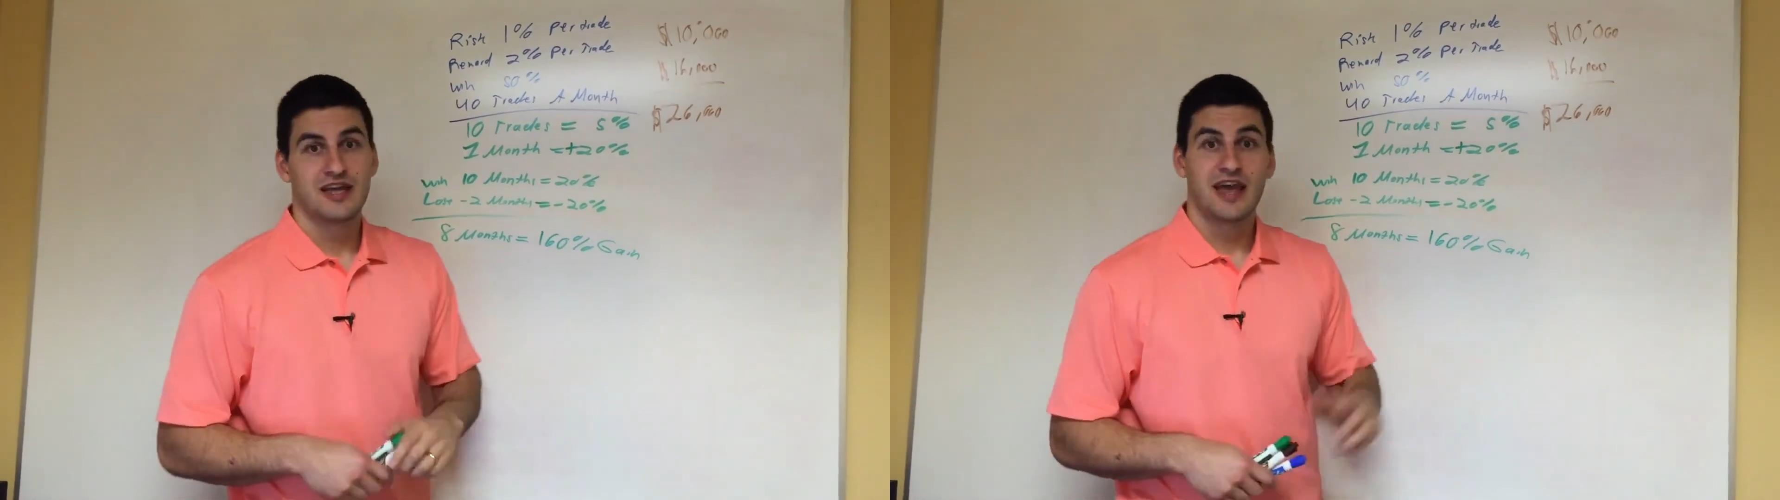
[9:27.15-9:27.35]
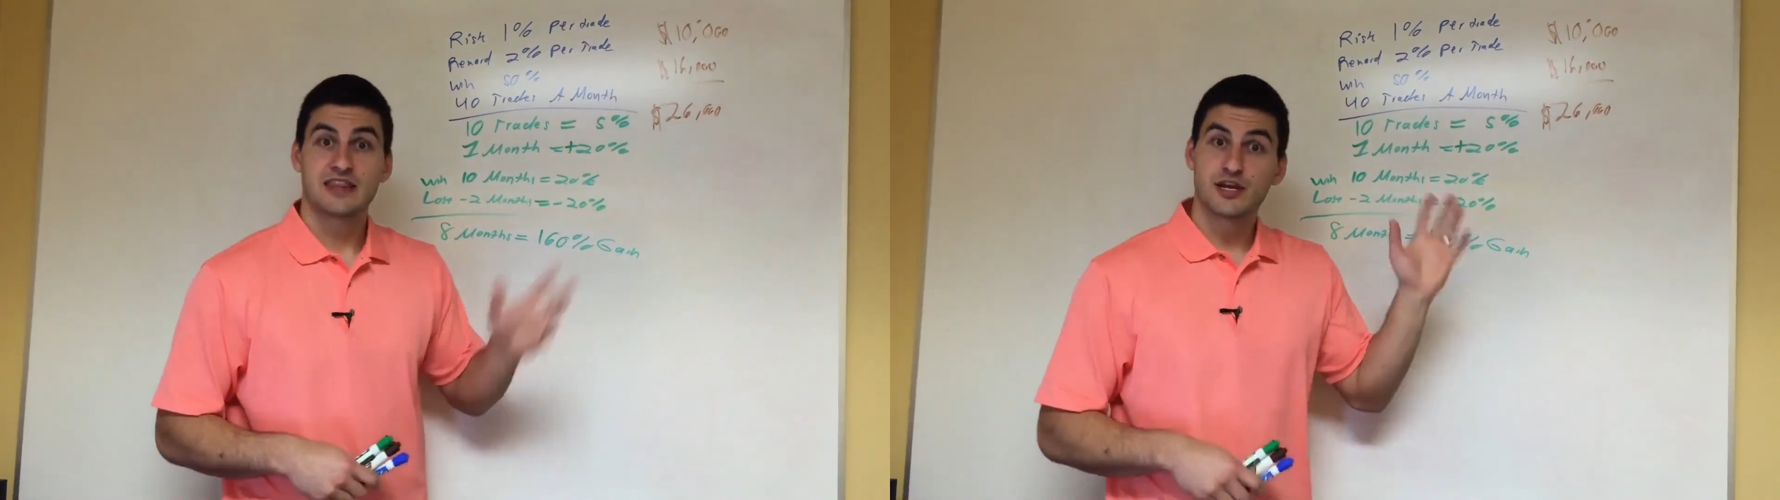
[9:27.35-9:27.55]

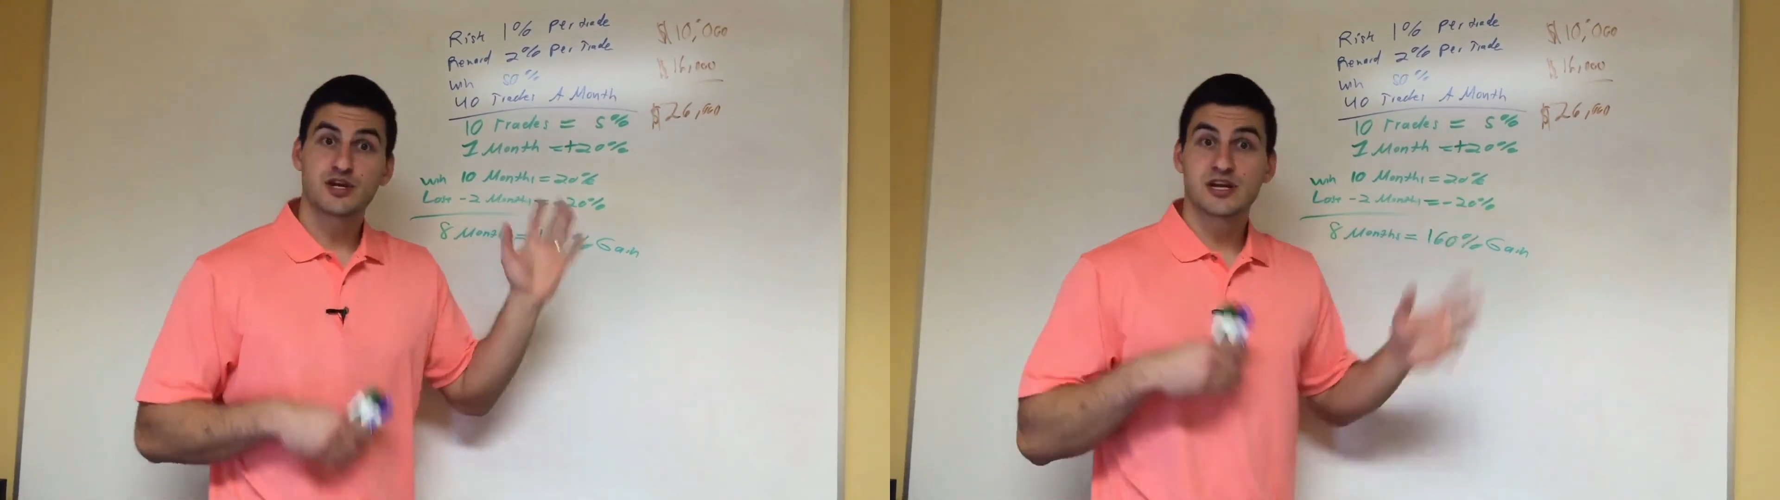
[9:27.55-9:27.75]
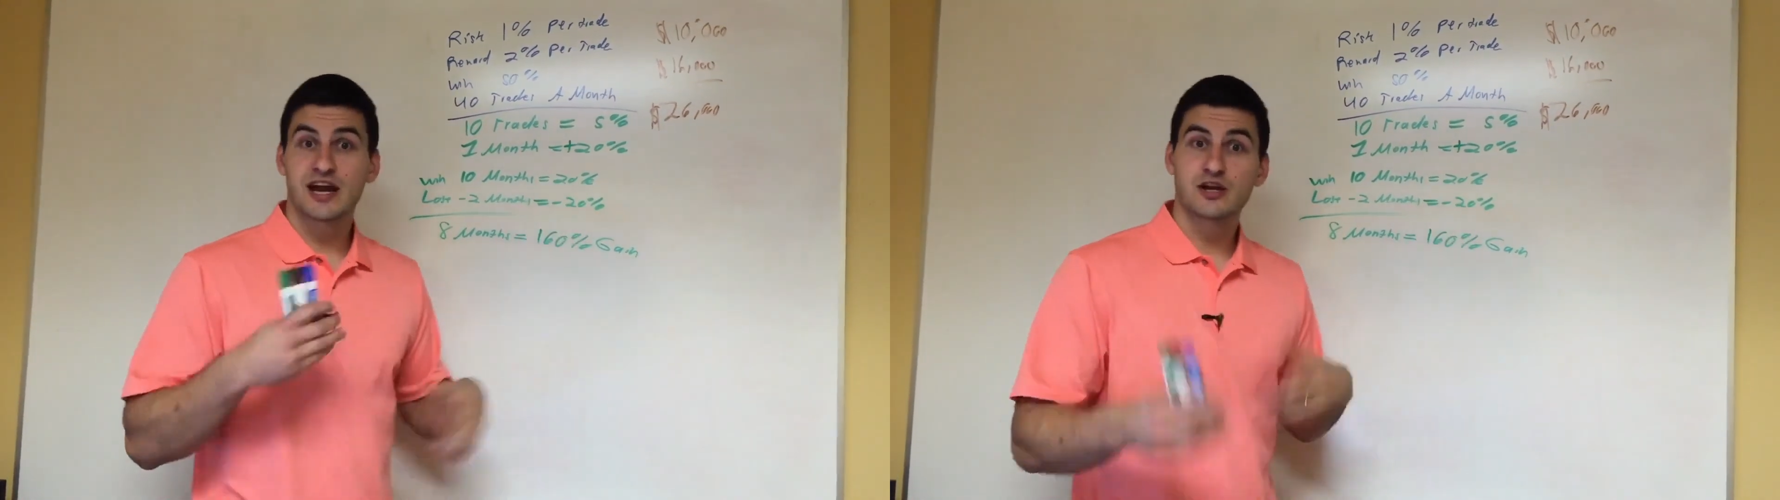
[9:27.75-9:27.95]
And then you
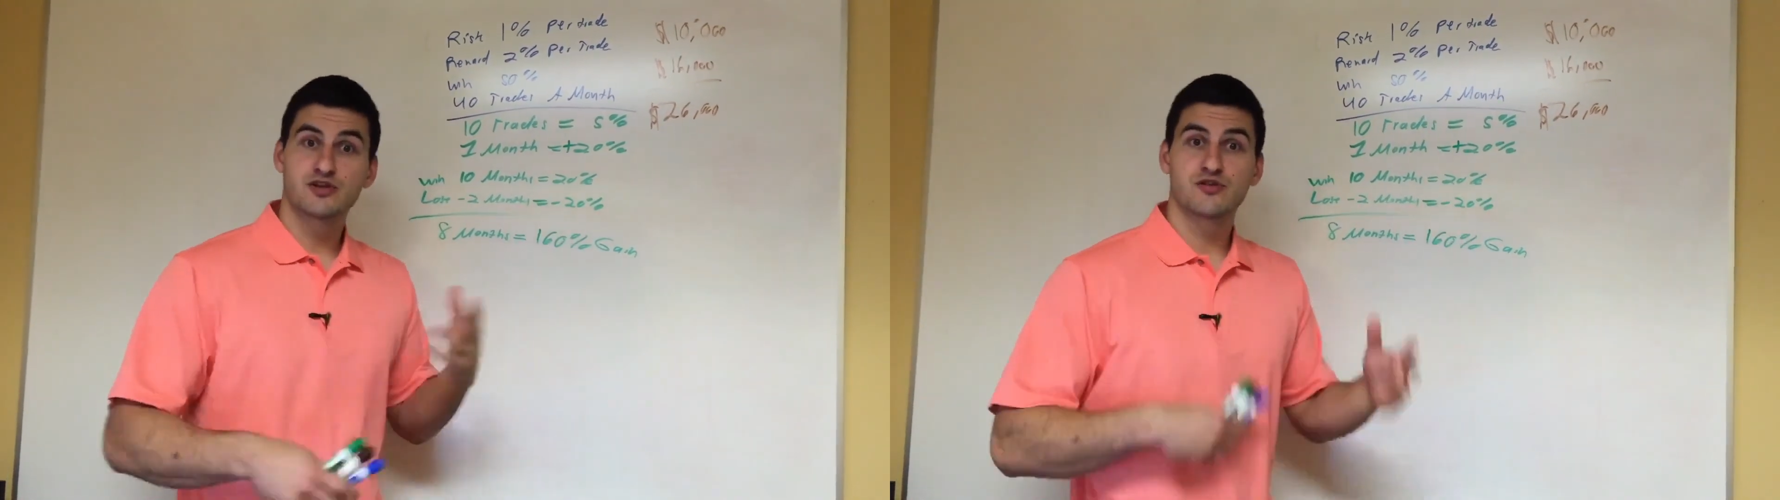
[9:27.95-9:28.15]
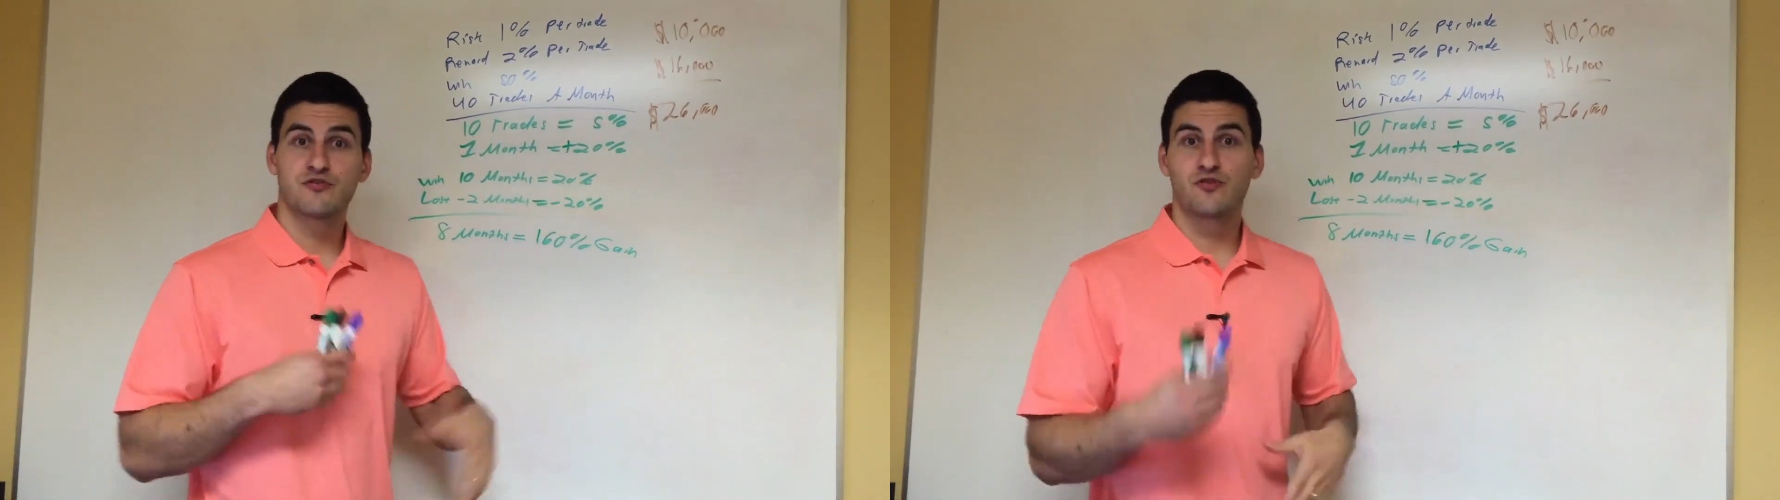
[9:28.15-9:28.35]
can kind of
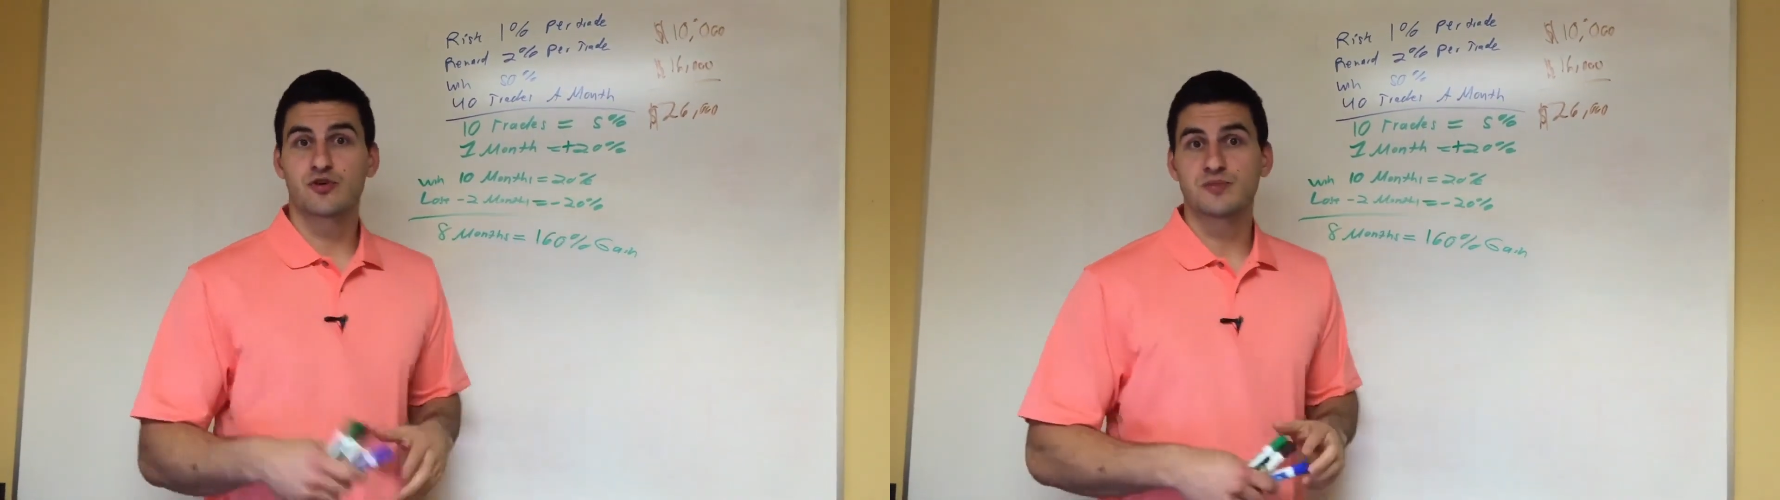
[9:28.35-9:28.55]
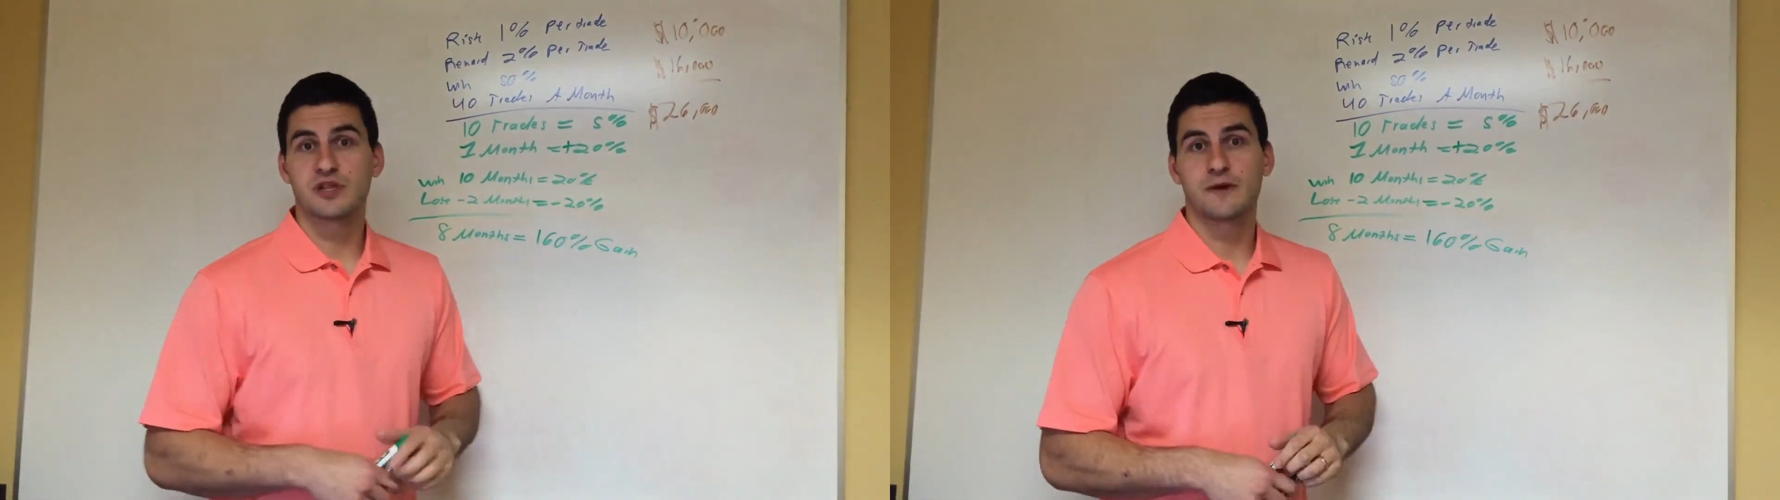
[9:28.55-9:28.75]
do your
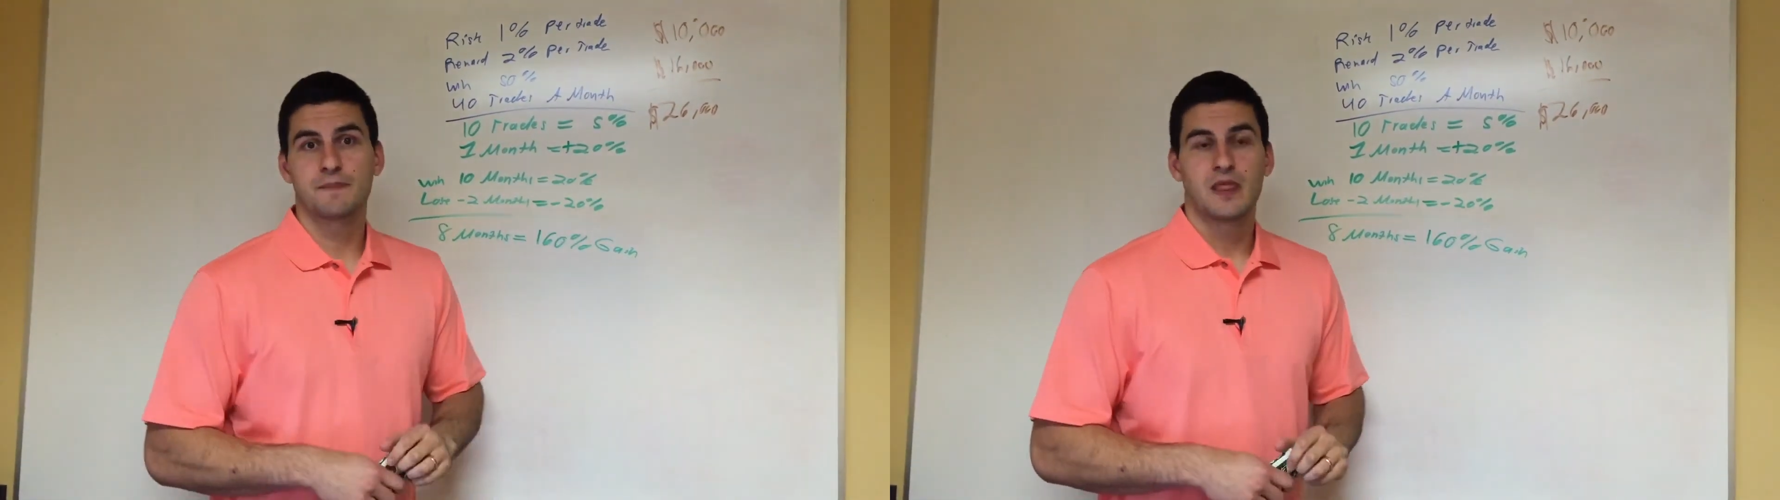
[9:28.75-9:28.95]
formula.